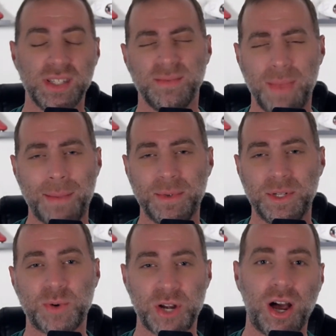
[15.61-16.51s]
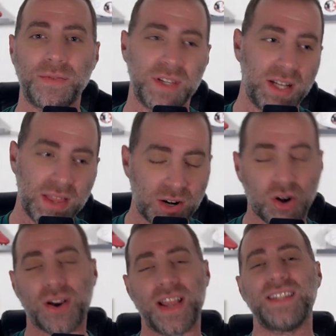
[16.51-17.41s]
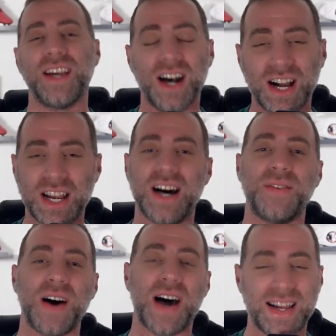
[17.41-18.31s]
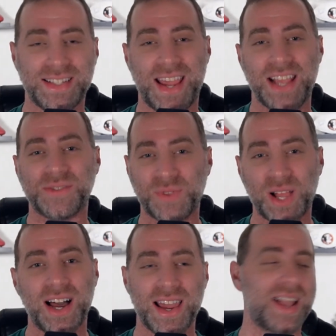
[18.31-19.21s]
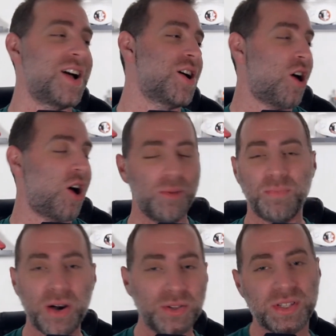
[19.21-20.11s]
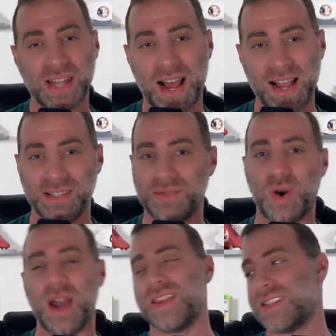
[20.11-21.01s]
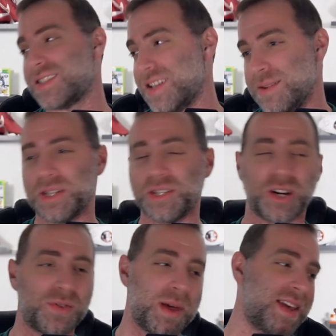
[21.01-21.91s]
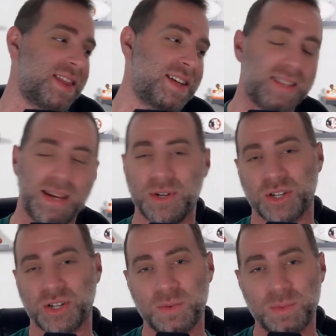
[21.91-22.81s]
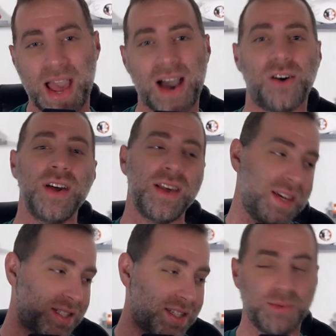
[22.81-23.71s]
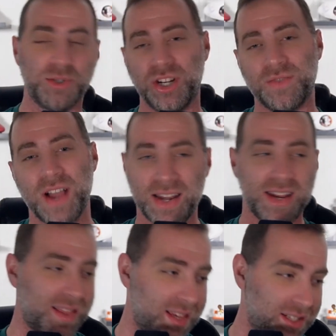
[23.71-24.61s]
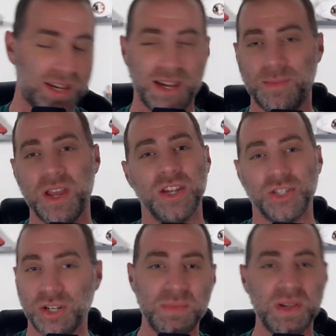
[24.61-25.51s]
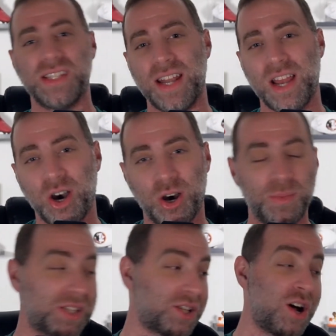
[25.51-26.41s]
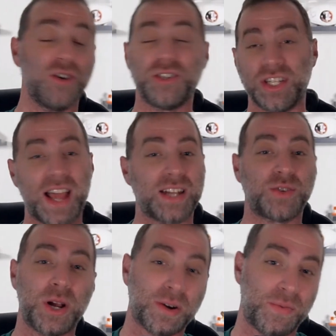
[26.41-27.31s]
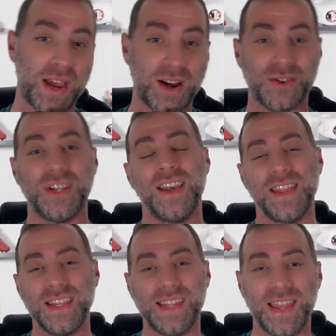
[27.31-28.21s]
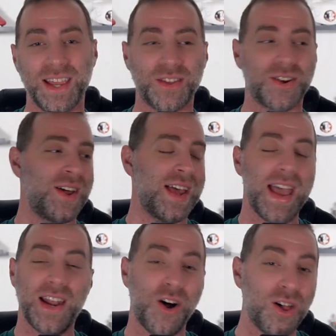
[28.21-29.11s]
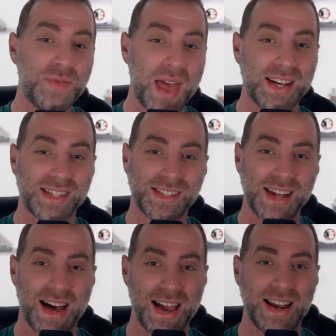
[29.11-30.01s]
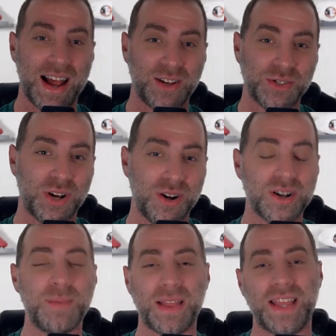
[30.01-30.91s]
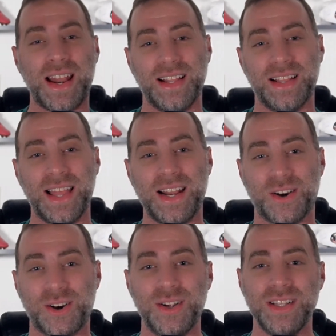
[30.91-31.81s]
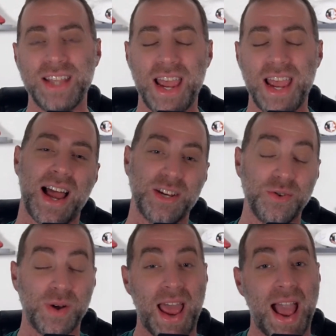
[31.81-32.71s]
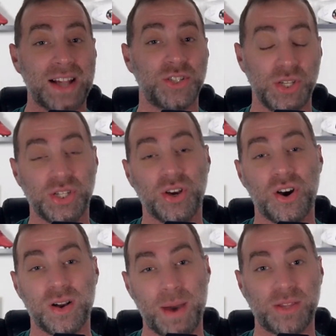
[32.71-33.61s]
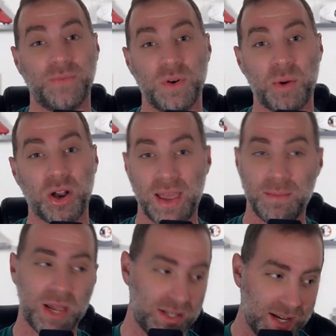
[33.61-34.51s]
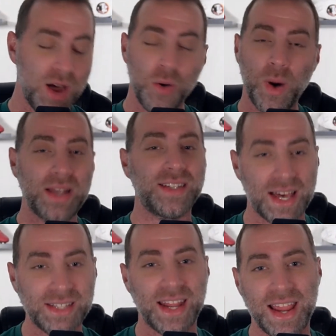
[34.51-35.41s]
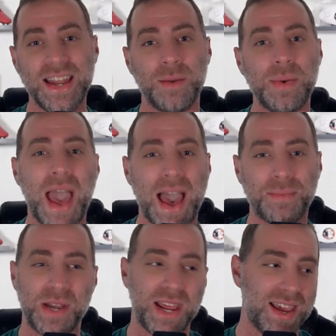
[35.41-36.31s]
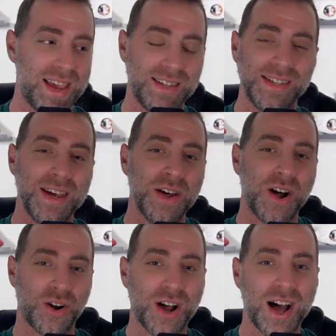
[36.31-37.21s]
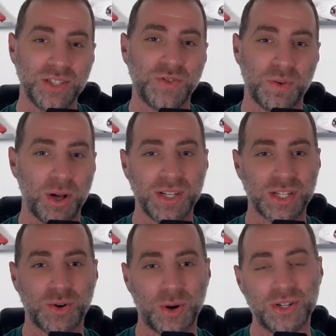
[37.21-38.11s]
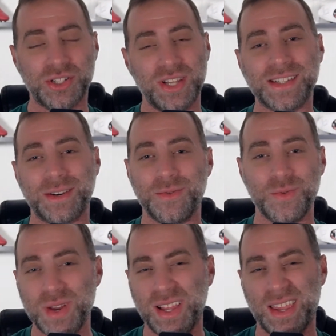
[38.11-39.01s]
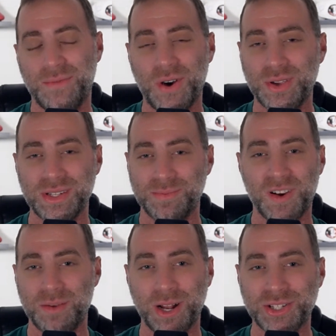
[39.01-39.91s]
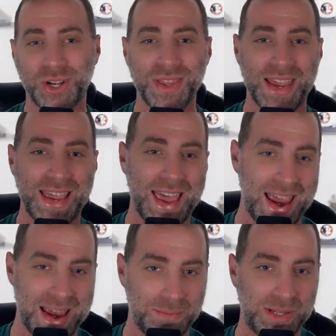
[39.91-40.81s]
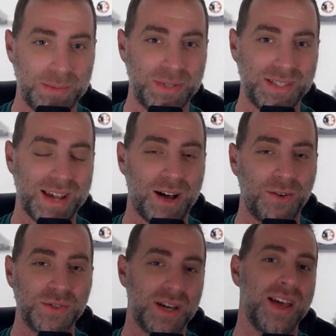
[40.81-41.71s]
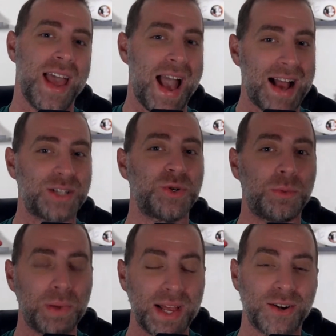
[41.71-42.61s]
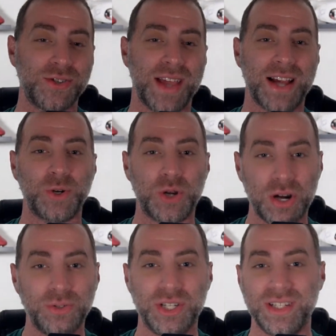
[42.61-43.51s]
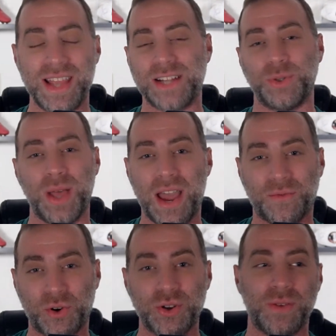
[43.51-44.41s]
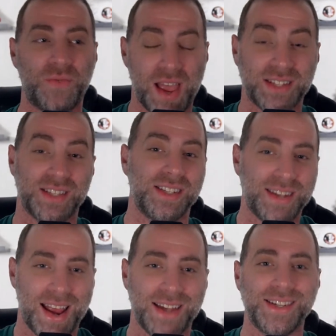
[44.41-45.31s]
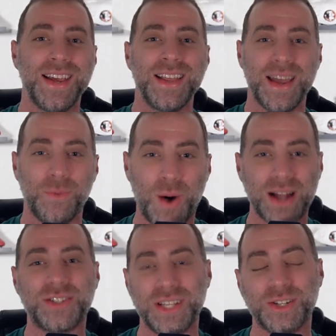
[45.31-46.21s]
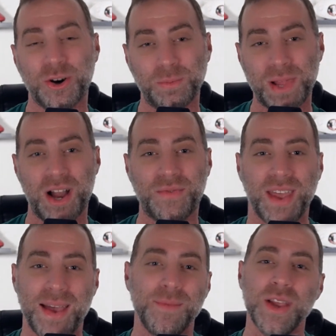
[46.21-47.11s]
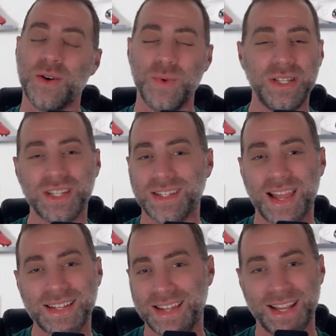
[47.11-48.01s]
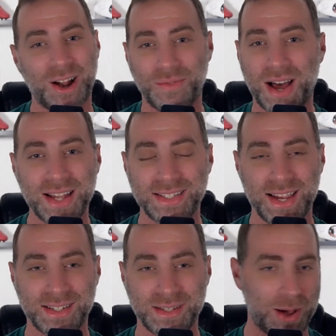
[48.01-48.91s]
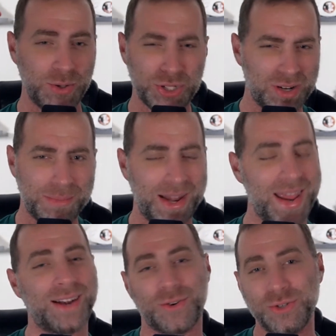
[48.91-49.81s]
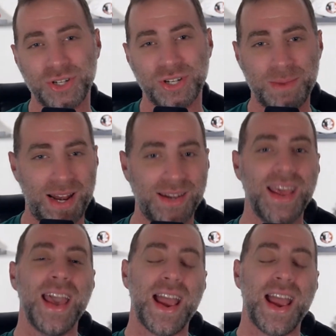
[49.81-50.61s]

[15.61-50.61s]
This happens pretty often, and there are a ton of hot takes flying on both sides of why this team deserved to be in, this team deserved to be out, this team shouldn't have gotten in, this team shouldn't be sitting at home, this coach has got Twitter fingers, this, that, and the other. And all of that aside, I'll talk about that at a later date. I do want to actually talk about the football game, because what does end up happening is our college football discourse doesn't really focus very much on the games themselves, the actual players, the actual coaches, the actual effort, the fans in the stands that watch this home playoff game. We just like to get off hot takes about who should have been in or who shouldn't have been in.